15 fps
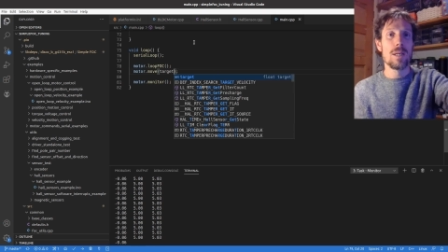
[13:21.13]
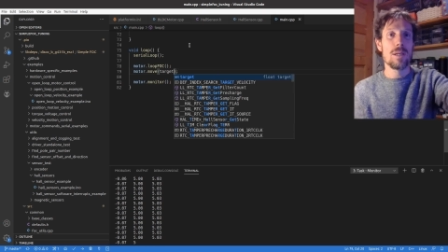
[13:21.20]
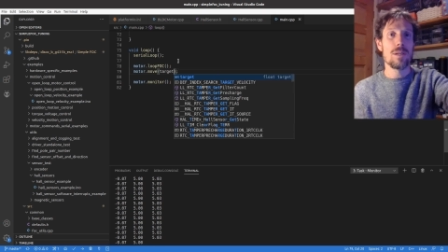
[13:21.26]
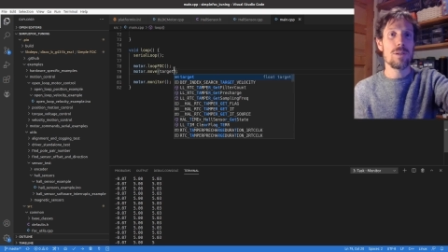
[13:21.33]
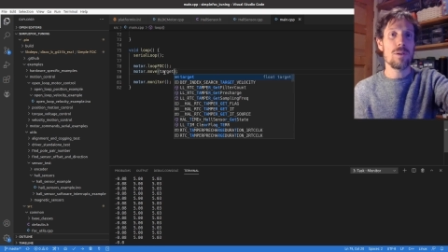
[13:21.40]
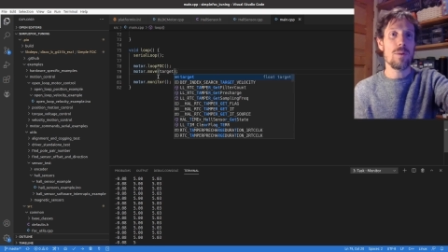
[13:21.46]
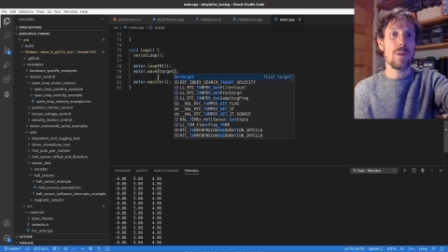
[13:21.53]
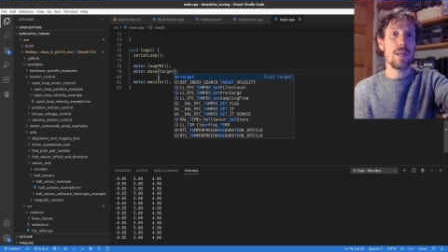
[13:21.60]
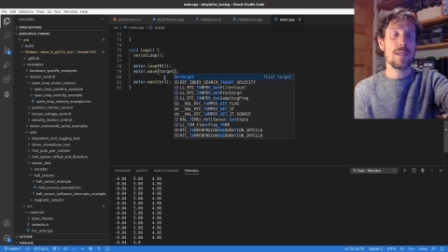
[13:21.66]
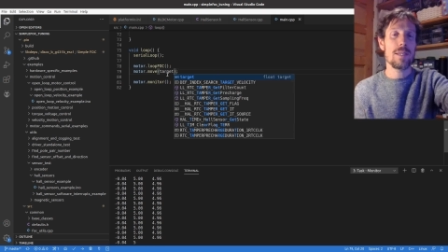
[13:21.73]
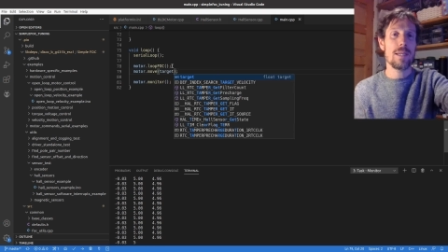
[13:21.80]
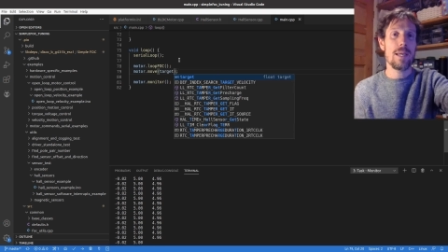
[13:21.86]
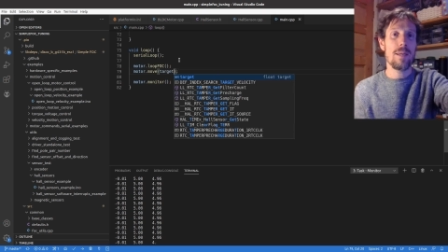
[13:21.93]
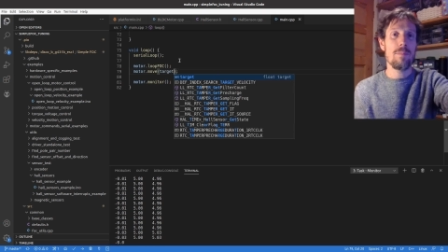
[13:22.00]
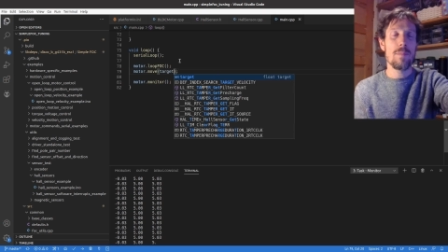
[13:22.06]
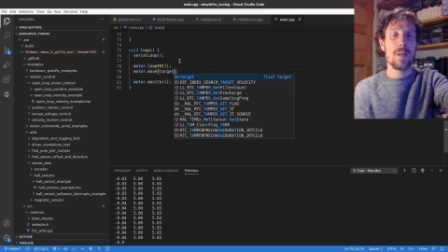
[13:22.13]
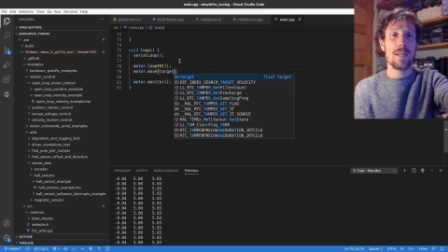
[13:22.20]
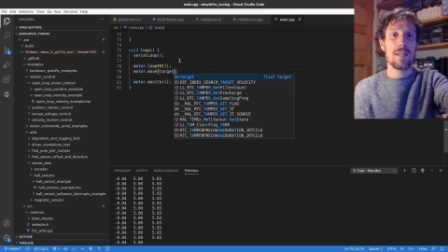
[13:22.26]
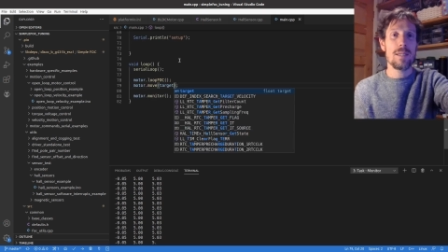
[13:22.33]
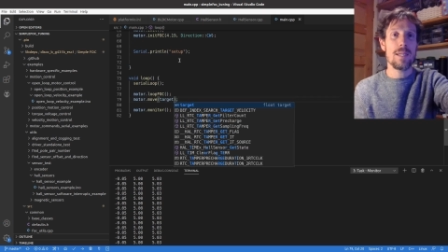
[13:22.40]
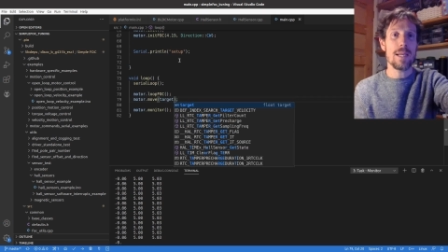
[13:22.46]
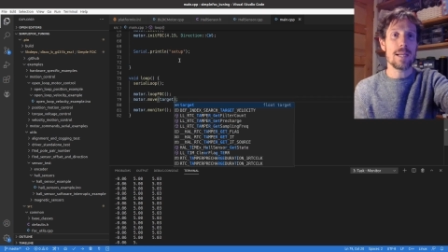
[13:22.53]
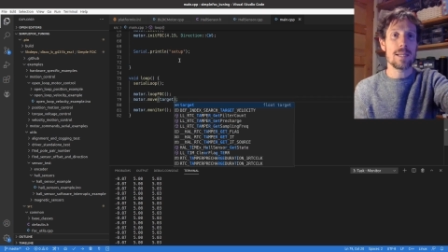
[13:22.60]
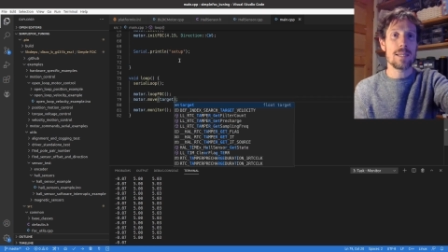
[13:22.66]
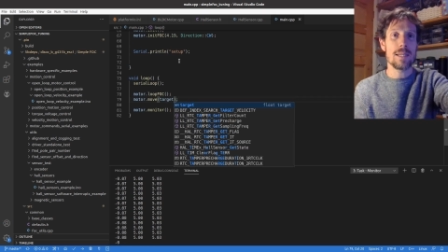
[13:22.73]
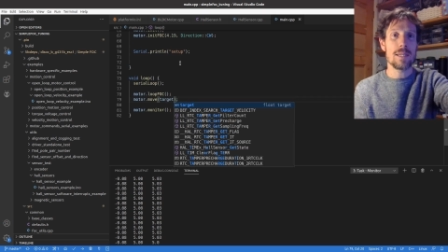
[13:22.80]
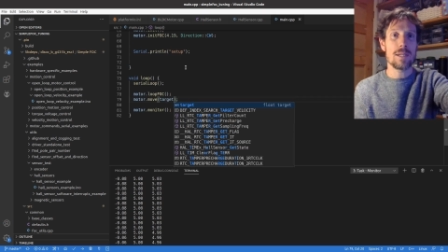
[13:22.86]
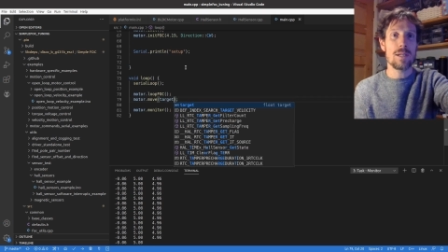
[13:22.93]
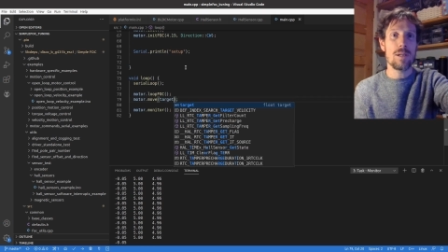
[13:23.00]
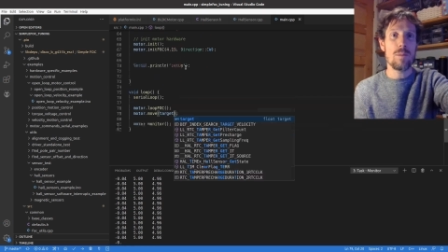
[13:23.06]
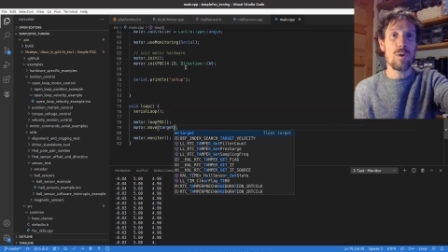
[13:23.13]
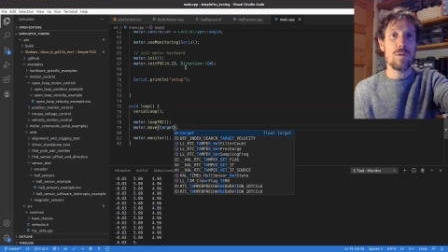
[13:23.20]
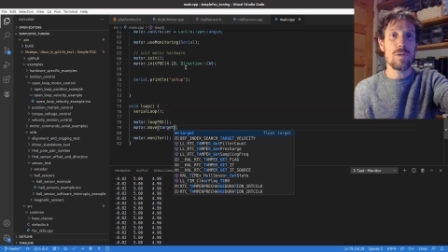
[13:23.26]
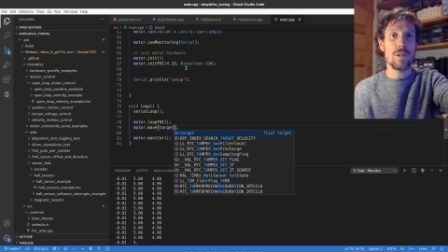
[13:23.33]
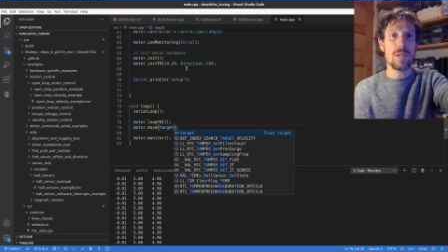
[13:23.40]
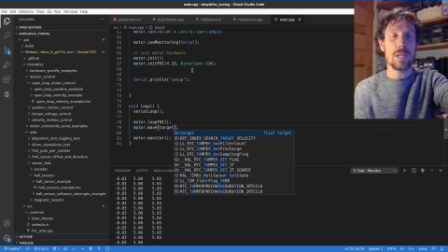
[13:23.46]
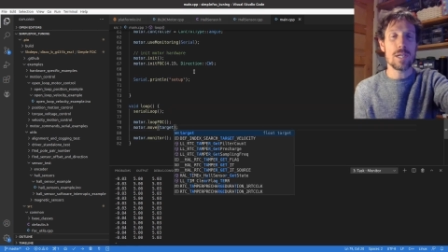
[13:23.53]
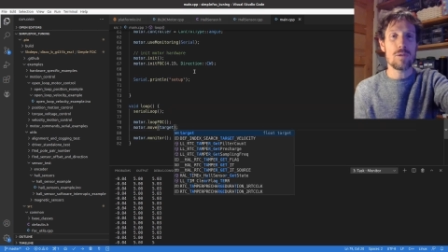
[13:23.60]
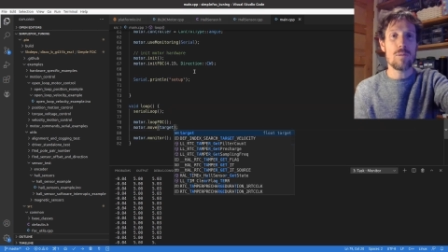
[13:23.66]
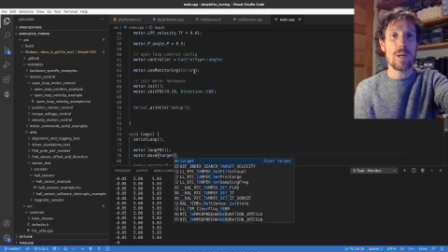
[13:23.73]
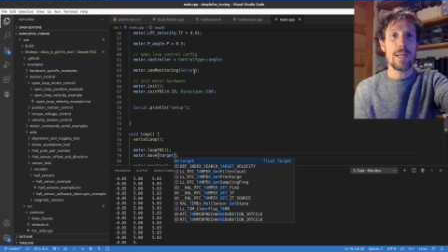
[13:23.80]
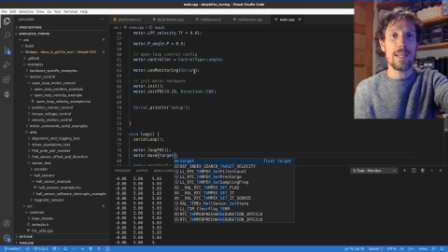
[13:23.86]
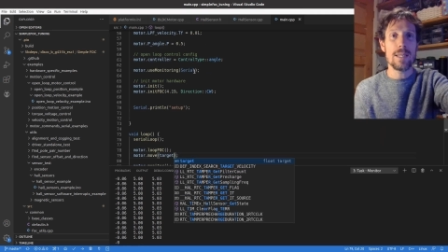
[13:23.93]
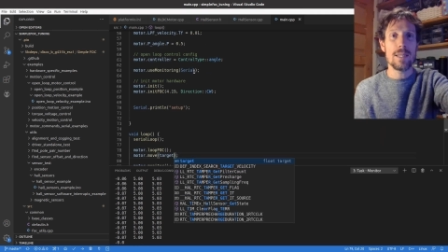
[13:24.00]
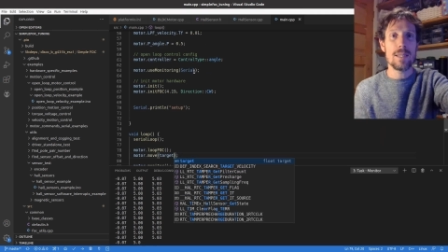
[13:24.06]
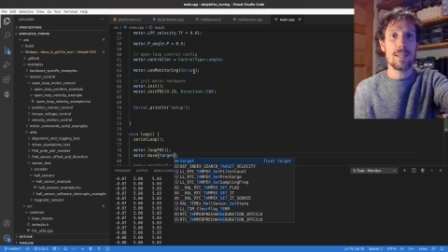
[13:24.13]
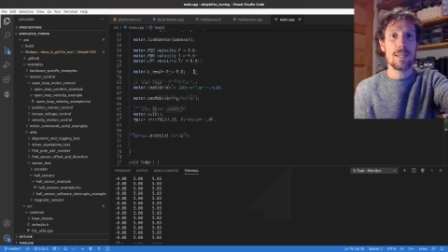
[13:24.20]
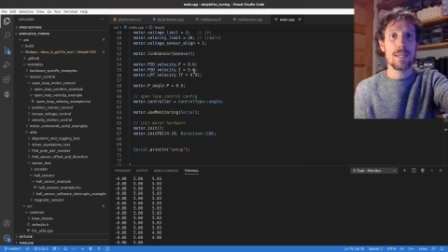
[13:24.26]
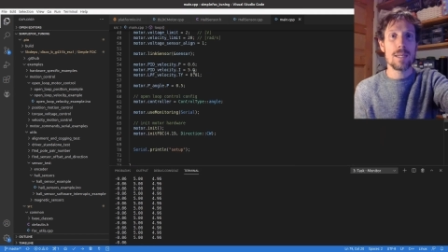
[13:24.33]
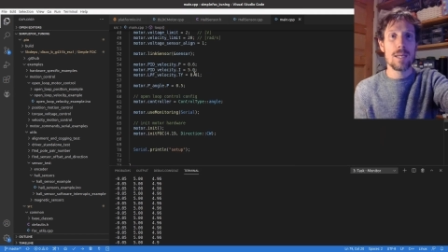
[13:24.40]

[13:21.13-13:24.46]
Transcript: So when I say 6, it's going to move to 6 radians